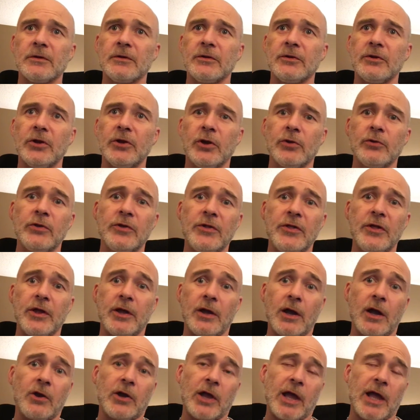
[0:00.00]
you think,
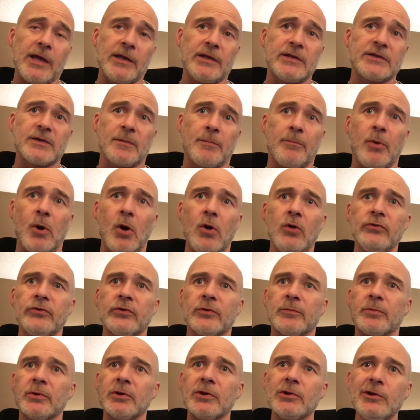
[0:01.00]
okay, it's a boulder,
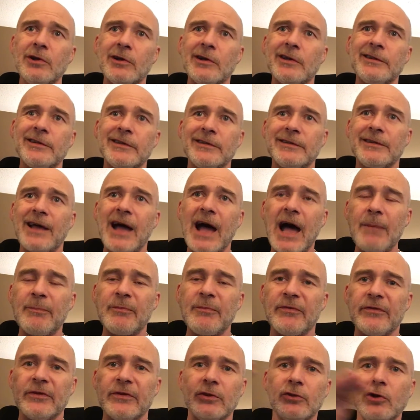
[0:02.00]
but look at the top
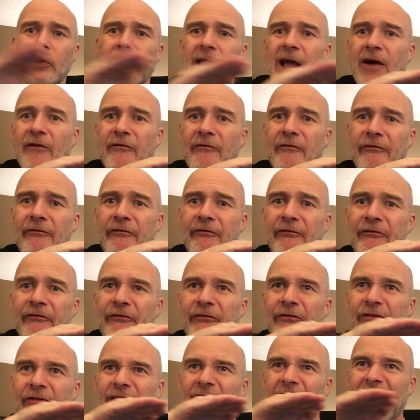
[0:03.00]
of it. Look how
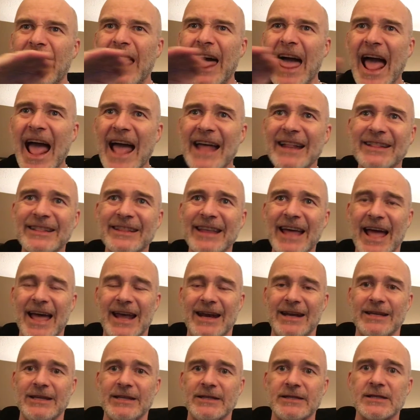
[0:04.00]
flat that
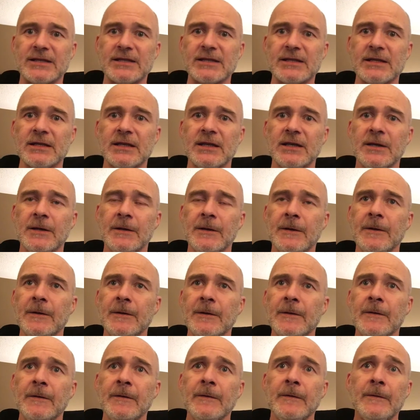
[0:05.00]
is.
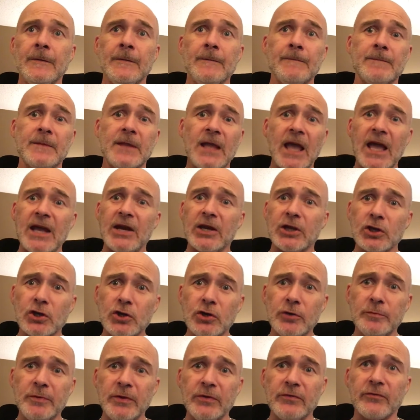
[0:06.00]
Again, it
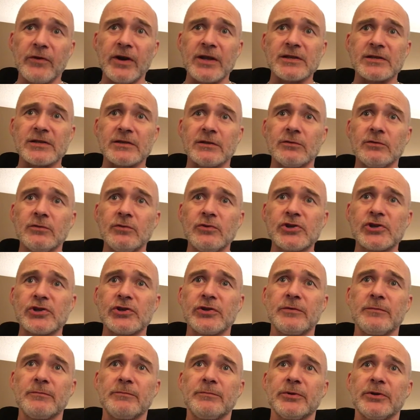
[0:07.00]
could be the
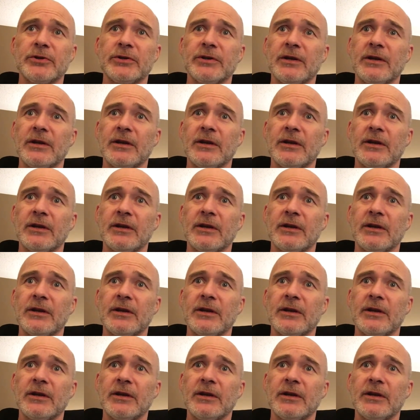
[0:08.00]
resolution, but